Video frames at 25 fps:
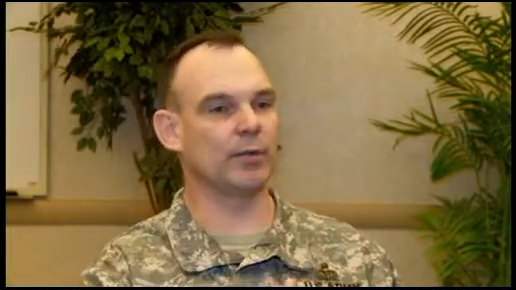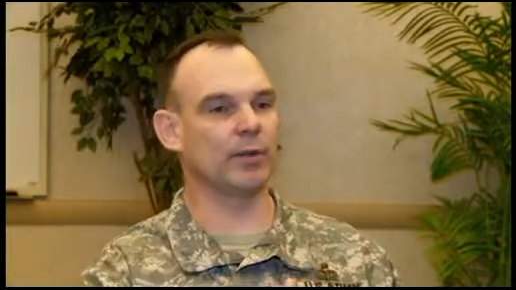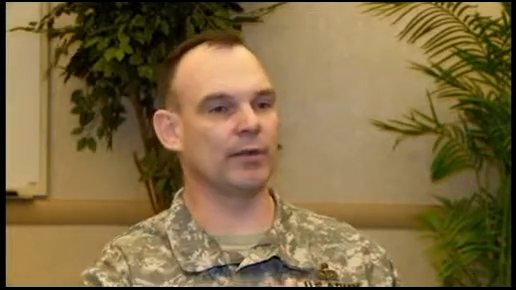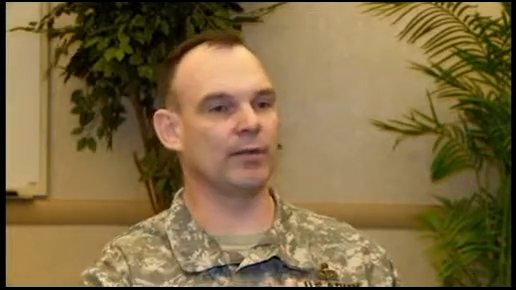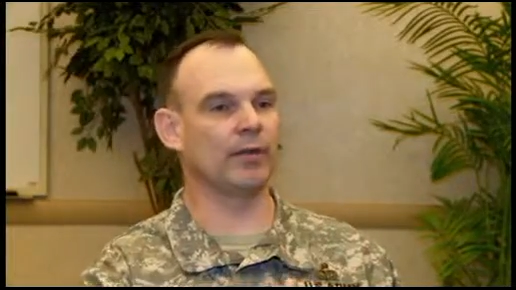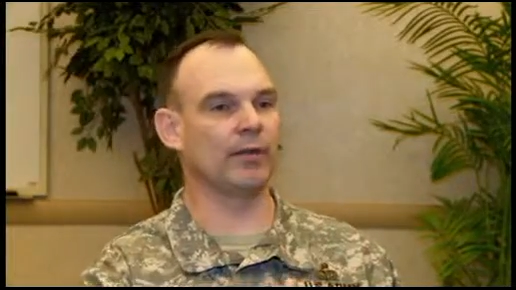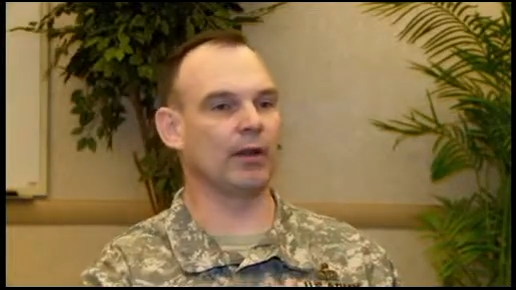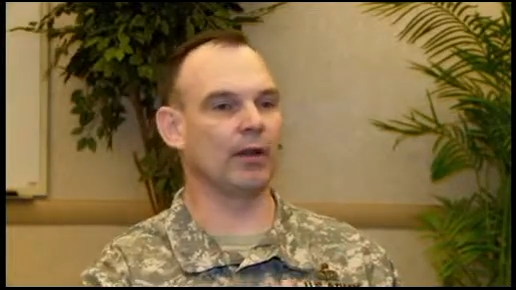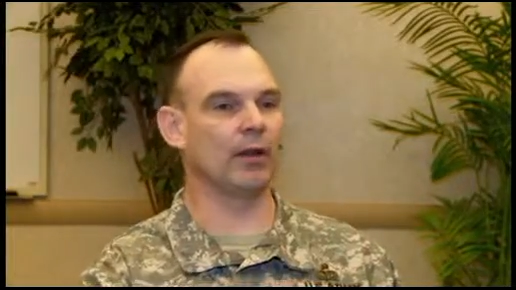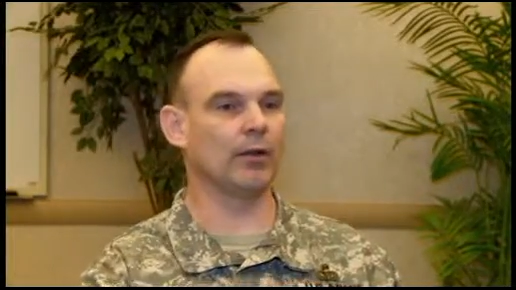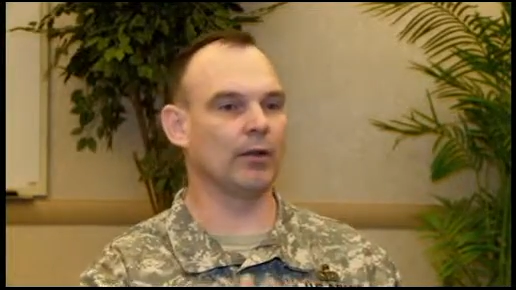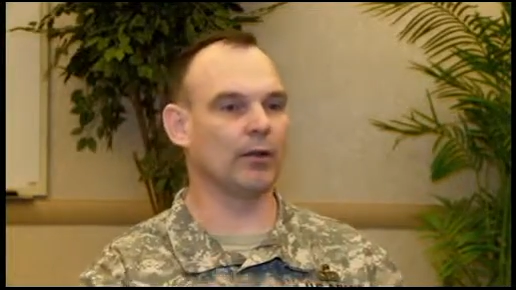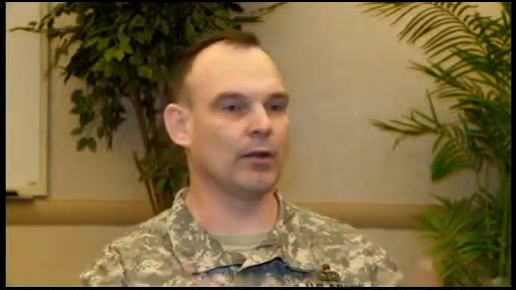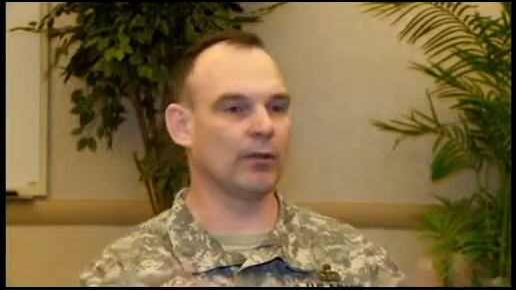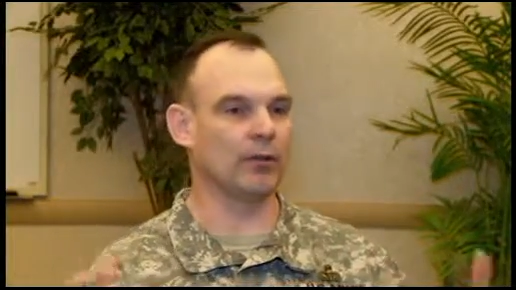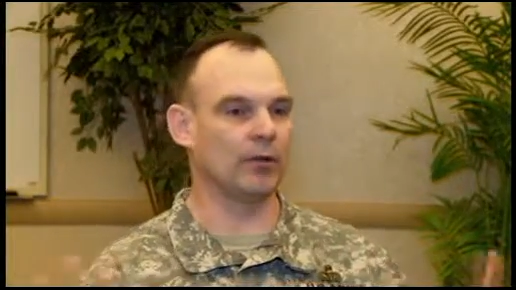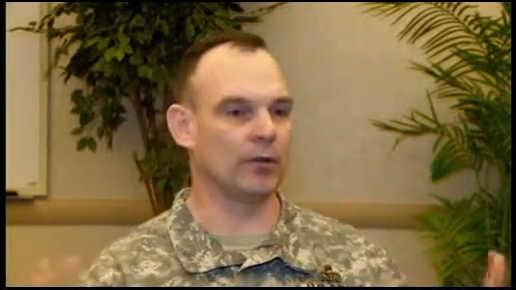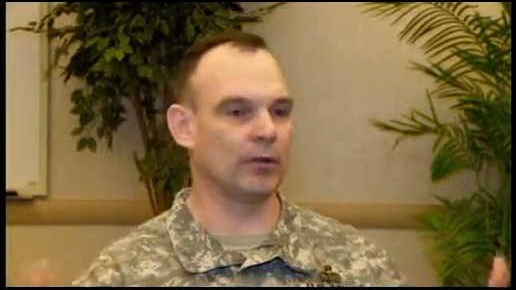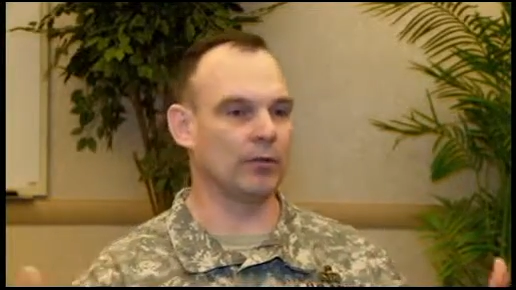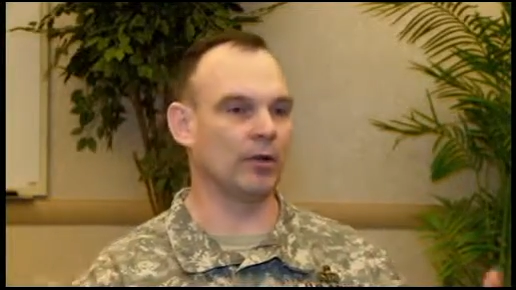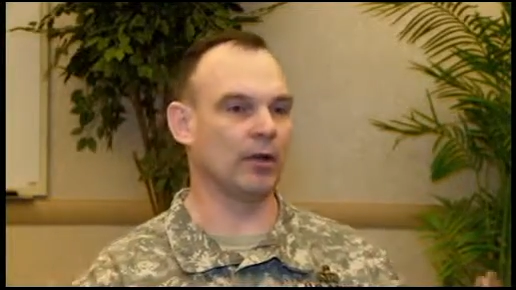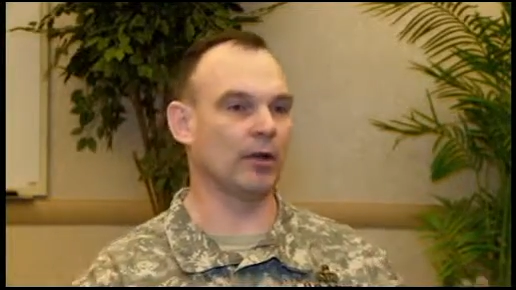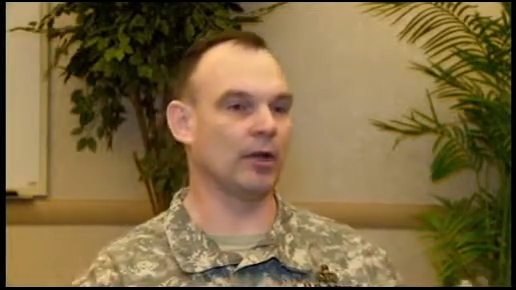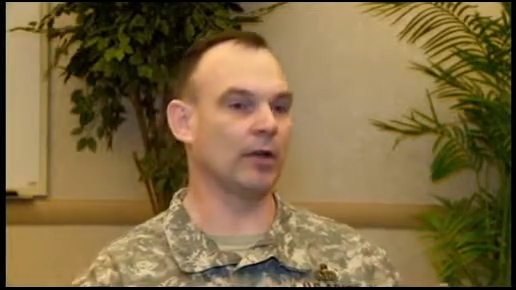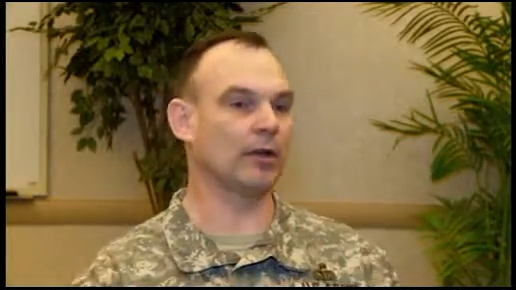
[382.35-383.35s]
we fall under
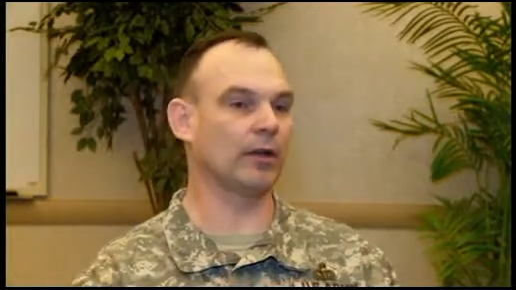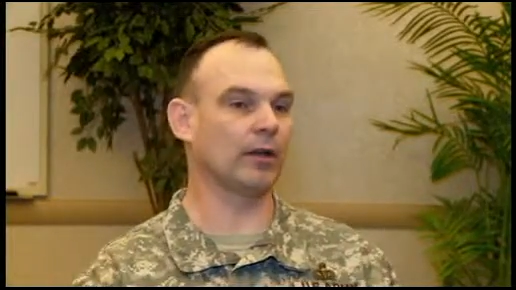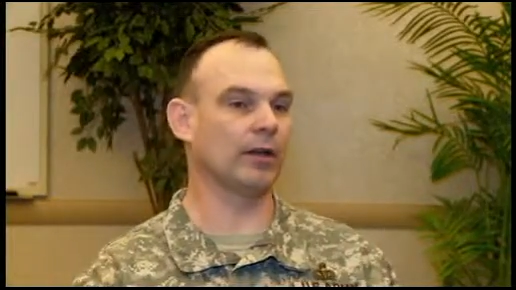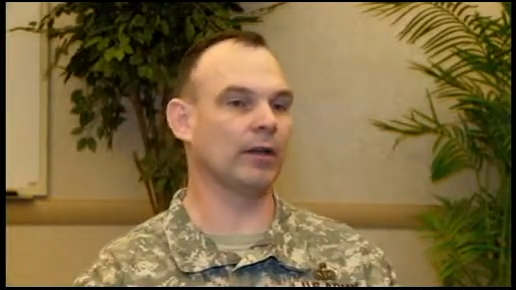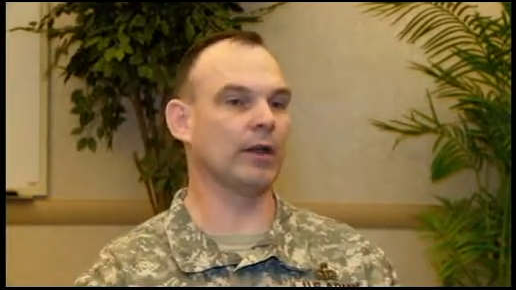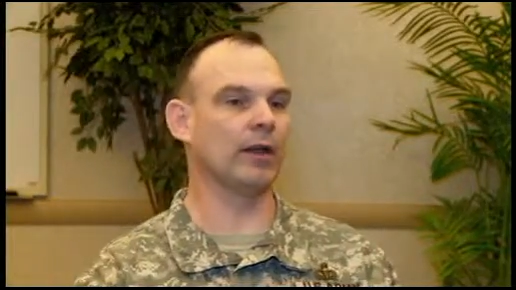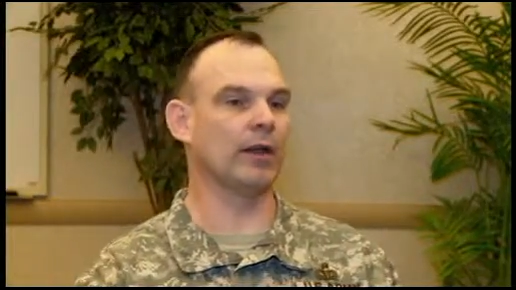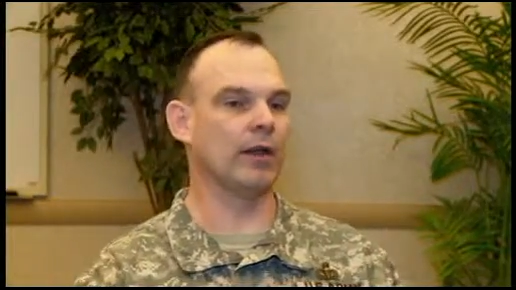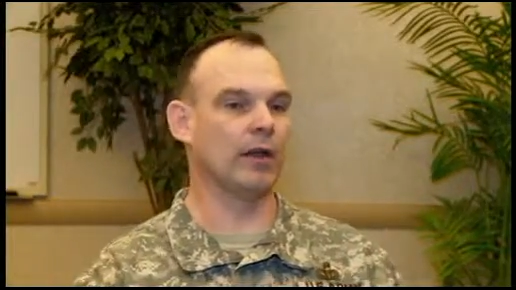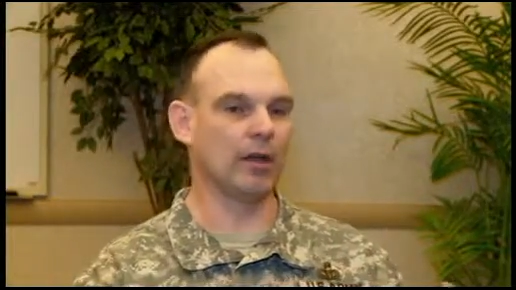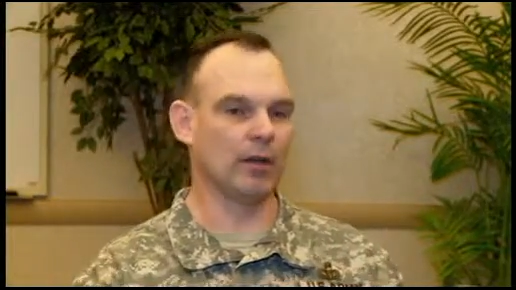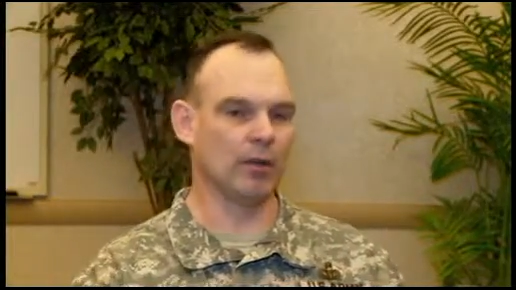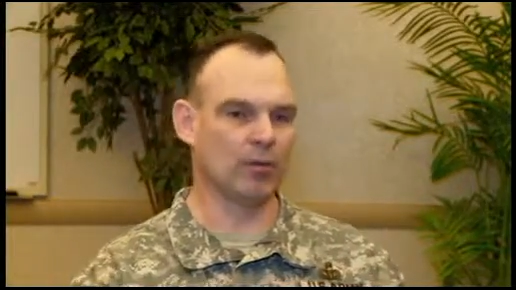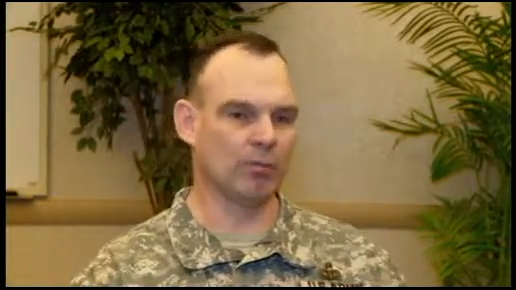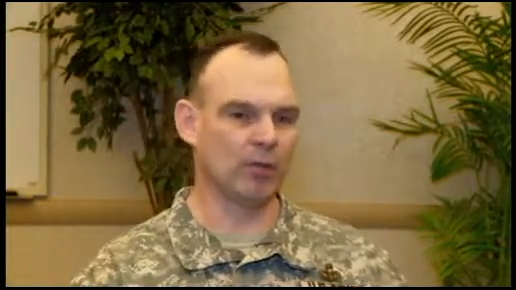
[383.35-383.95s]
and luckily